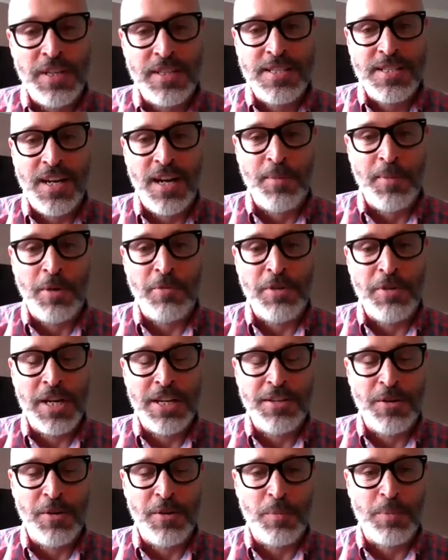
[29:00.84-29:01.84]
time. I really
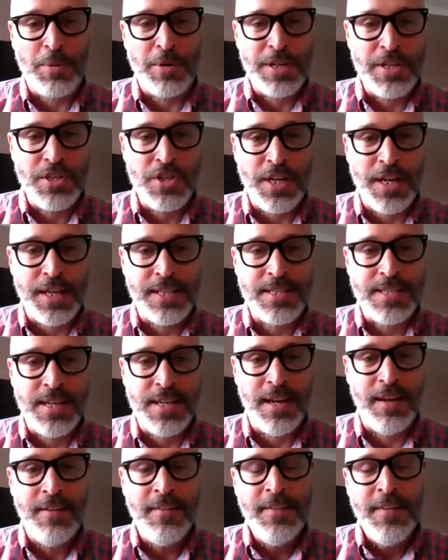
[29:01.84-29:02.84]
do appreciate
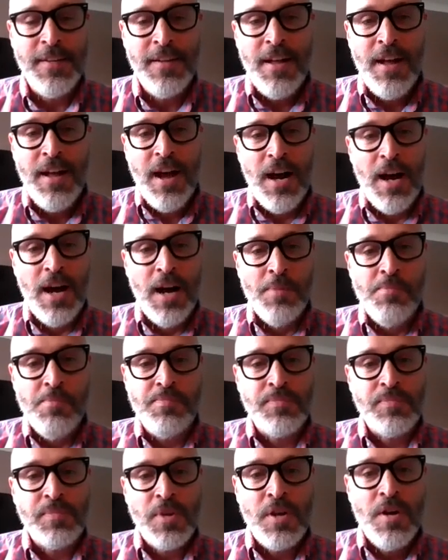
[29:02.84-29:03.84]
it.
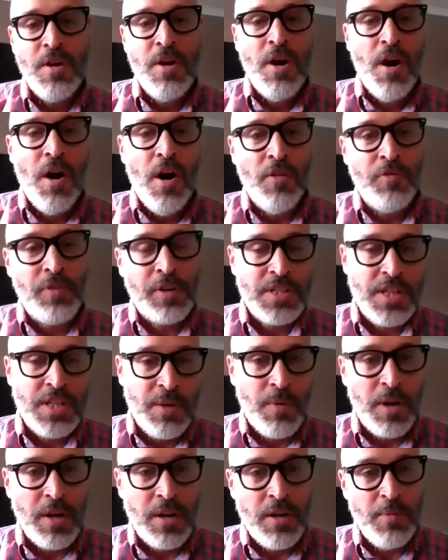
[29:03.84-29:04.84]
Obviously,
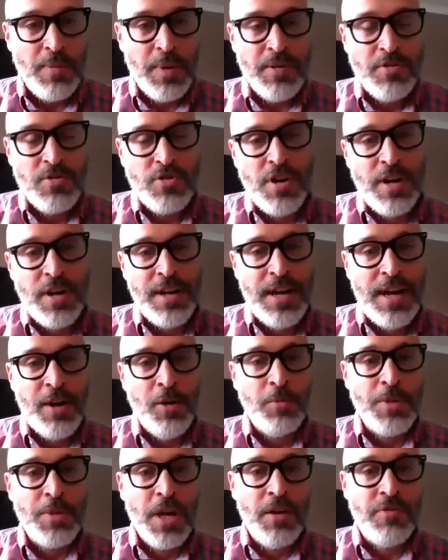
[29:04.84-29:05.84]
we're going to be trying to
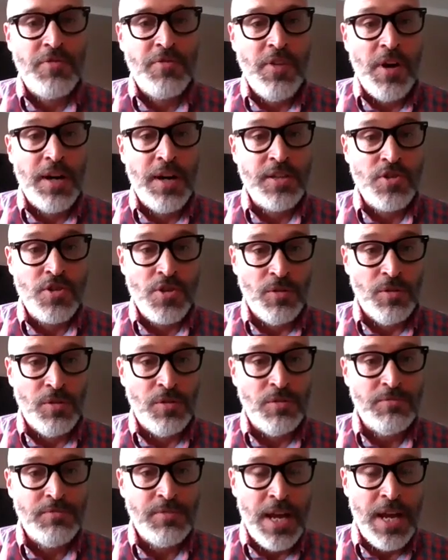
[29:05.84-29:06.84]
help you find
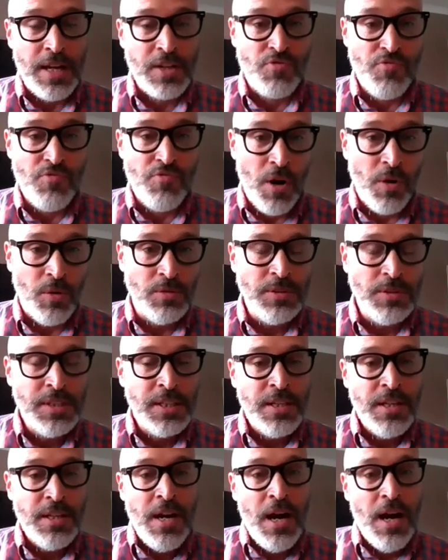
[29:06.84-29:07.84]
your next role.
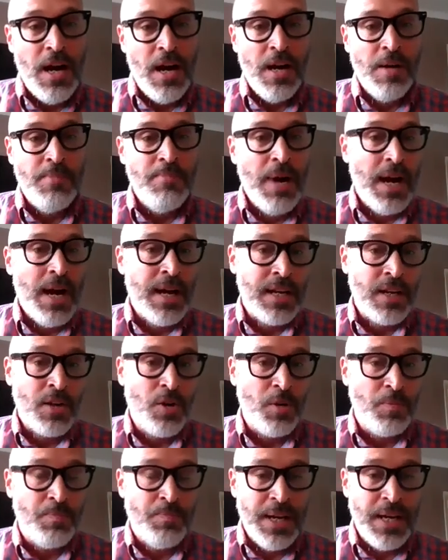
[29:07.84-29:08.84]
And it
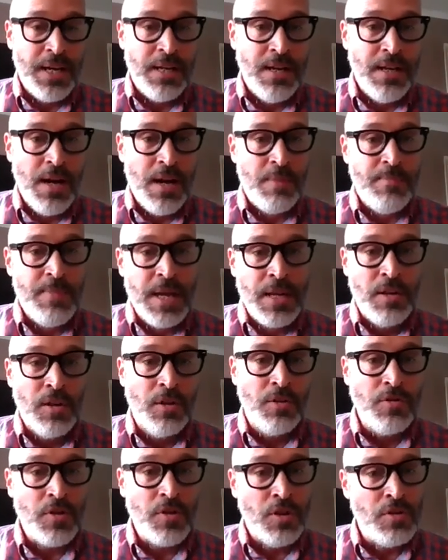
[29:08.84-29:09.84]
could be in
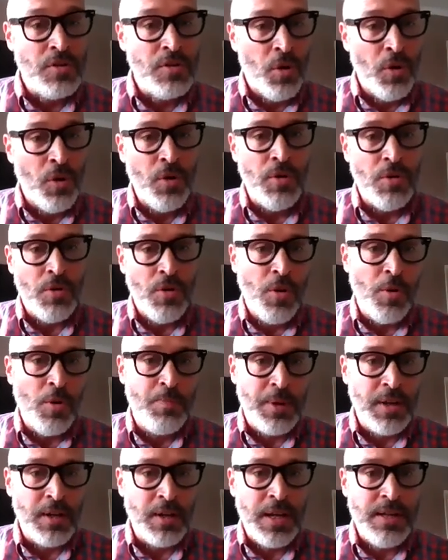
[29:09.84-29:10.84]
London or
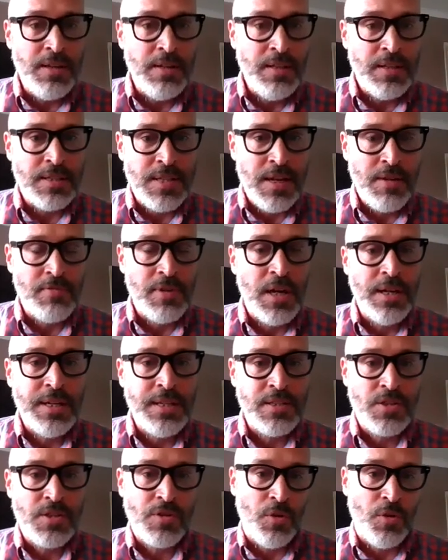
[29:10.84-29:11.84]
Berlin. Is that
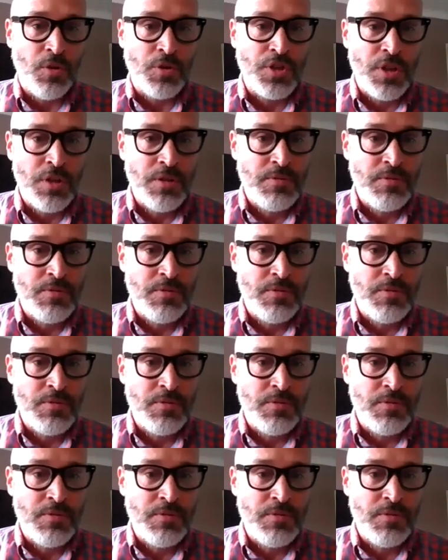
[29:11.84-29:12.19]
right? Or